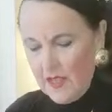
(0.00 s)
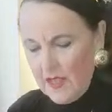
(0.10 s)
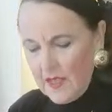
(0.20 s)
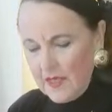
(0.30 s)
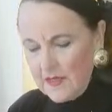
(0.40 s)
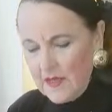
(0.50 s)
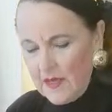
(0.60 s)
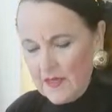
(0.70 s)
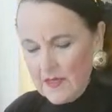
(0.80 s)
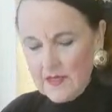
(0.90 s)
and
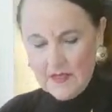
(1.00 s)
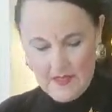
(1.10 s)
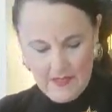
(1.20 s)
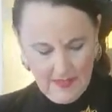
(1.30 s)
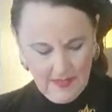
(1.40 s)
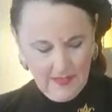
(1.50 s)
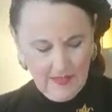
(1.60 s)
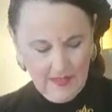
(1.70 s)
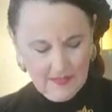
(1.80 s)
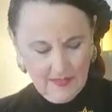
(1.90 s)
that's a